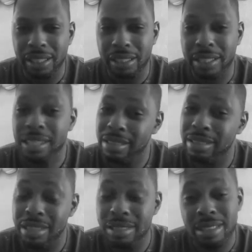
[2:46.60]
this
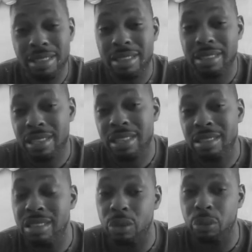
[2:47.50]

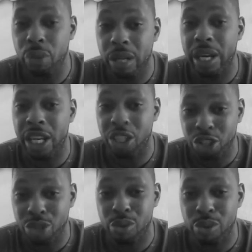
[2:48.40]
is a real issue.